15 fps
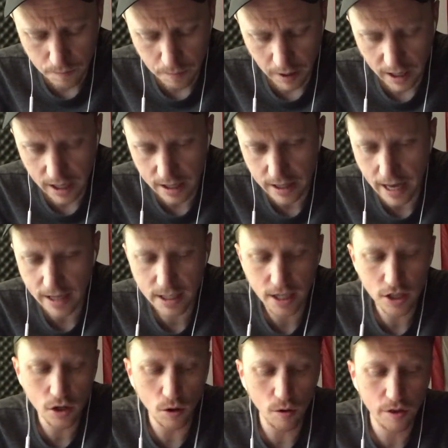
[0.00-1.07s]
but he that's
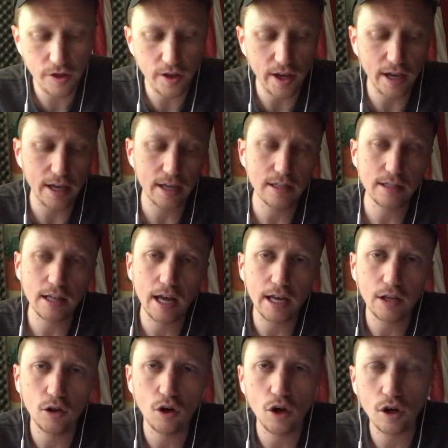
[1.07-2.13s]
his whole thing is
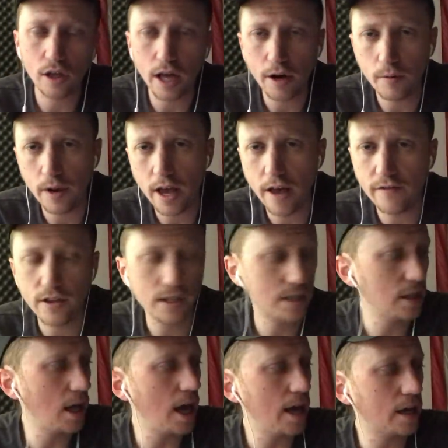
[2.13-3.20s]
like look like we have
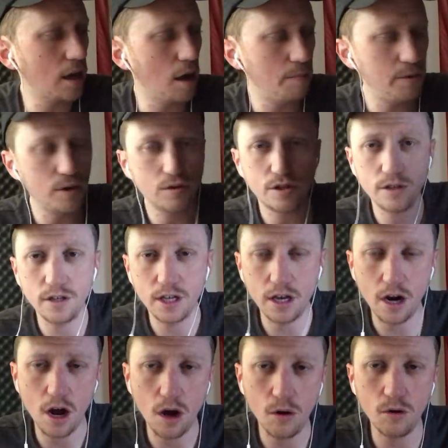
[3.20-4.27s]
this like abusive you
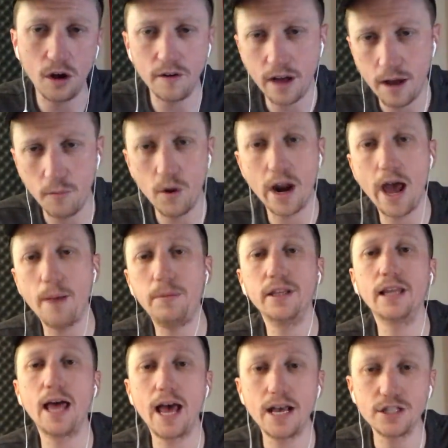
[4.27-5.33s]
know uh, what happened
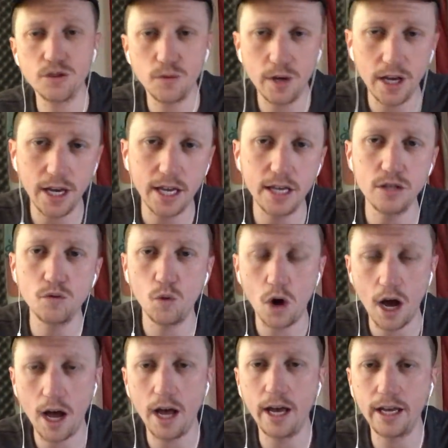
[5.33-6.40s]
last week is
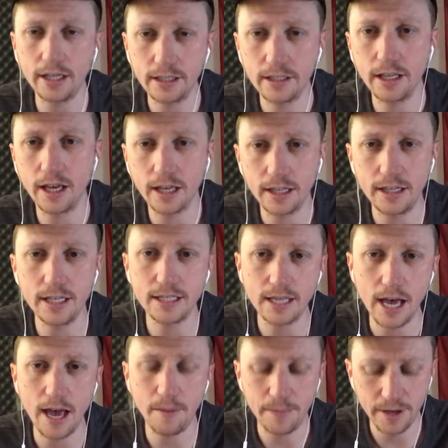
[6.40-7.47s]
why like this
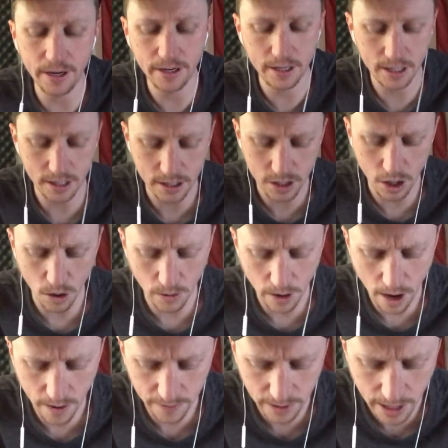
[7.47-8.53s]
happened he's going
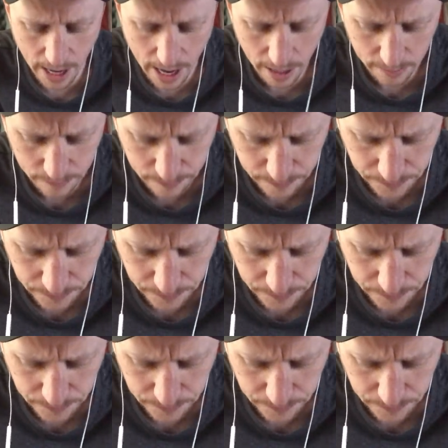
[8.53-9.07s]
off of that